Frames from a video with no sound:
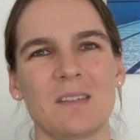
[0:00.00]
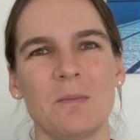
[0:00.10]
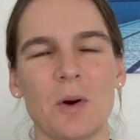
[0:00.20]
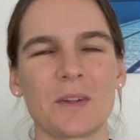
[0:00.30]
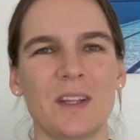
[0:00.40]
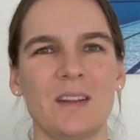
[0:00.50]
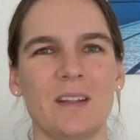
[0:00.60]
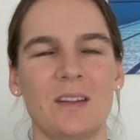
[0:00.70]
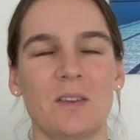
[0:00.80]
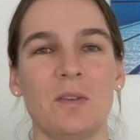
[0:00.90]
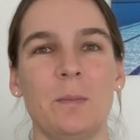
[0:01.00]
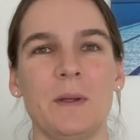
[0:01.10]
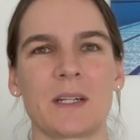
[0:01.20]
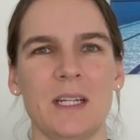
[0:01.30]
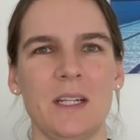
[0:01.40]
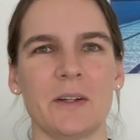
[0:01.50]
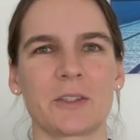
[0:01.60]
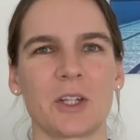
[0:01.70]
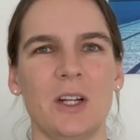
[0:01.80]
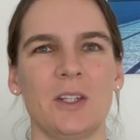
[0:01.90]
more than that, that will be really a
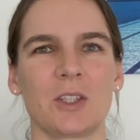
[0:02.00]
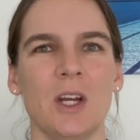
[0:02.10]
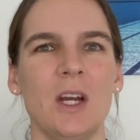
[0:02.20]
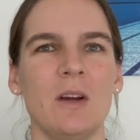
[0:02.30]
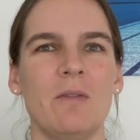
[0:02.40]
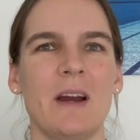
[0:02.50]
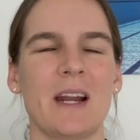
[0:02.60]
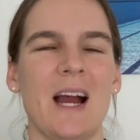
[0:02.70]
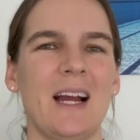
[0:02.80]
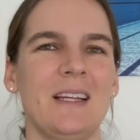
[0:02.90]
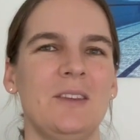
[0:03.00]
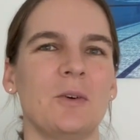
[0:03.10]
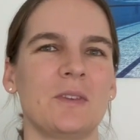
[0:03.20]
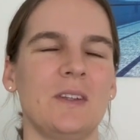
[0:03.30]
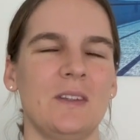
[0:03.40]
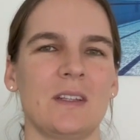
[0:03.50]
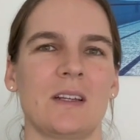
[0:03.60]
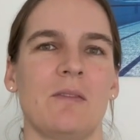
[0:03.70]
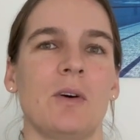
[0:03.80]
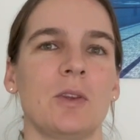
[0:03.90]
challenge where I don't think that
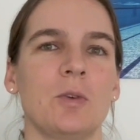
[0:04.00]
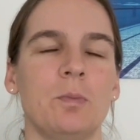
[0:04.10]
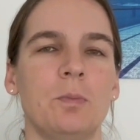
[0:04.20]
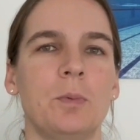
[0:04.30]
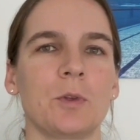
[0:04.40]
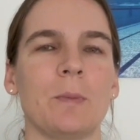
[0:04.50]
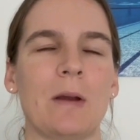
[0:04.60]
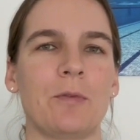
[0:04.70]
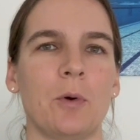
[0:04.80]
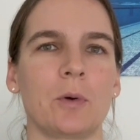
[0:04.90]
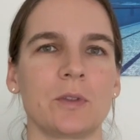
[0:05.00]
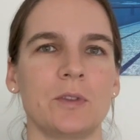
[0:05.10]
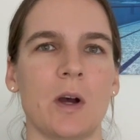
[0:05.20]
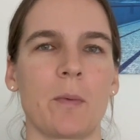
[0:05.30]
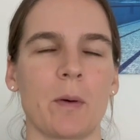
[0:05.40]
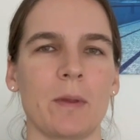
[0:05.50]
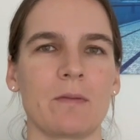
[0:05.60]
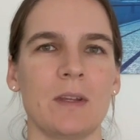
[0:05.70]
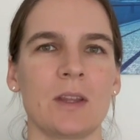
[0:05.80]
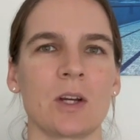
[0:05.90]
I want to put my focus the
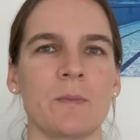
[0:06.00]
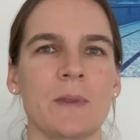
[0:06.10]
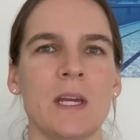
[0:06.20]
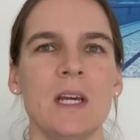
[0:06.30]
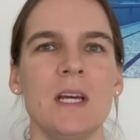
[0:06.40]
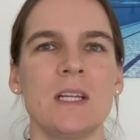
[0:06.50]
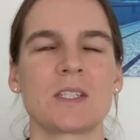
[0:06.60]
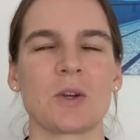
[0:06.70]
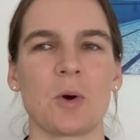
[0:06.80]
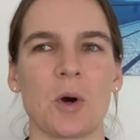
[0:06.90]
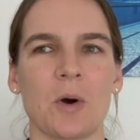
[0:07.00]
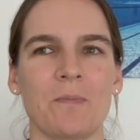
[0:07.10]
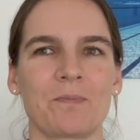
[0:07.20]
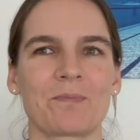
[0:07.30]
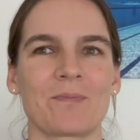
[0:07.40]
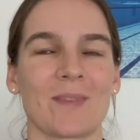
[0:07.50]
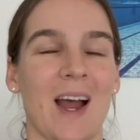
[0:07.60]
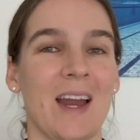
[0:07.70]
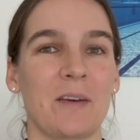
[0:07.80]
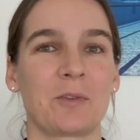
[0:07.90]
upcoming winter. So
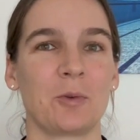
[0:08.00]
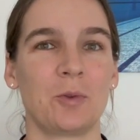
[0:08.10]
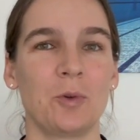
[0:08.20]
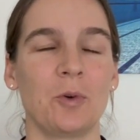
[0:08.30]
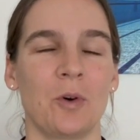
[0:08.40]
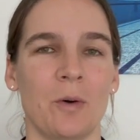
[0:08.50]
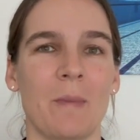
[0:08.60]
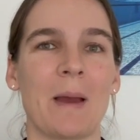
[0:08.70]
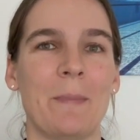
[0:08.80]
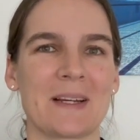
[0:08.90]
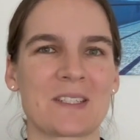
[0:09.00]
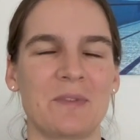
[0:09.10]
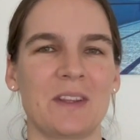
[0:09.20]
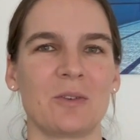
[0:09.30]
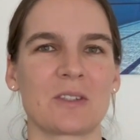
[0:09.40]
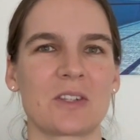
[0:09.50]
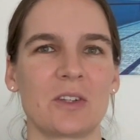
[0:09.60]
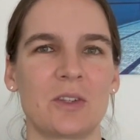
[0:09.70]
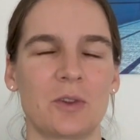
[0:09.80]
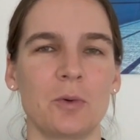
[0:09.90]
I have to do my best with
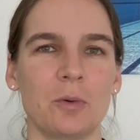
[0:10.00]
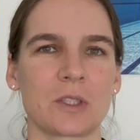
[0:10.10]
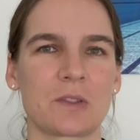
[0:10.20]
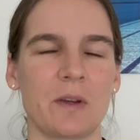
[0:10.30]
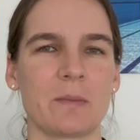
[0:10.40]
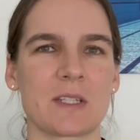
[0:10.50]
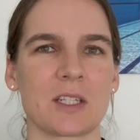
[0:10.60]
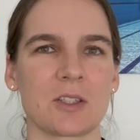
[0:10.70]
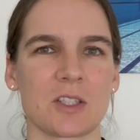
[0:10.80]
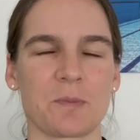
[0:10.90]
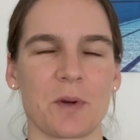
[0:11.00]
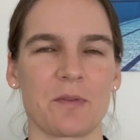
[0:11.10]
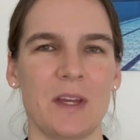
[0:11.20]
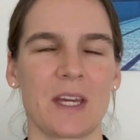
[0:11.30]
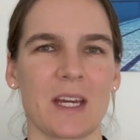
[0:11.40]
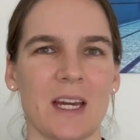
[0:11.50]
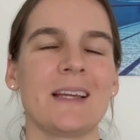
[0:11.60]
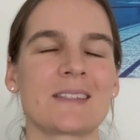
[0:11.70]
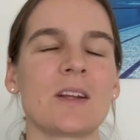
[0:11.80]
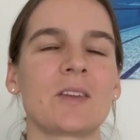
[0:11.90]
those 2 swim sessions per week.
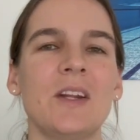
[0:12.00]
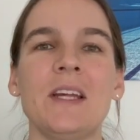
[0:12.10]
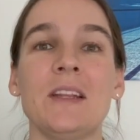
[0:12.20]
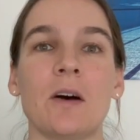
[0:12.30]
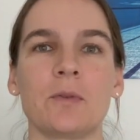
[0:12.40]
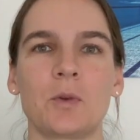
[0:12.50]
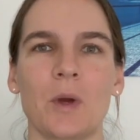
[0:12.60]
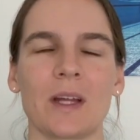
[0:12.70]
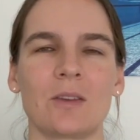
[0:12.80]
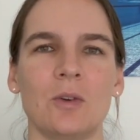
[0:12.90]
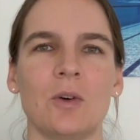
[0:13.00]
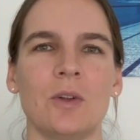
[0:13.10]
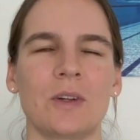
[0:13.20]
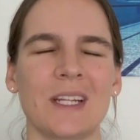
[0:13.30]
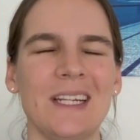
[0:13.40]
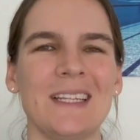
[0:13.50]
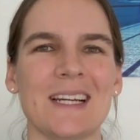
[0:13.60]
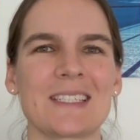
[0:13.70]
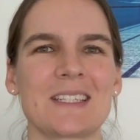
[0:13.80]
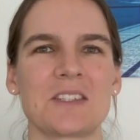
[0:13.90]
It's not really enough to get to a really
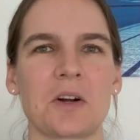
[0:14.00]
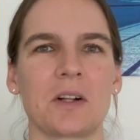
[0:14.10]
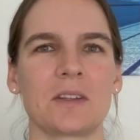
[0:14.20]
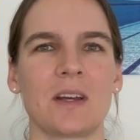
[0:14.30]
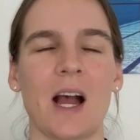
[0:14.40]
nice result,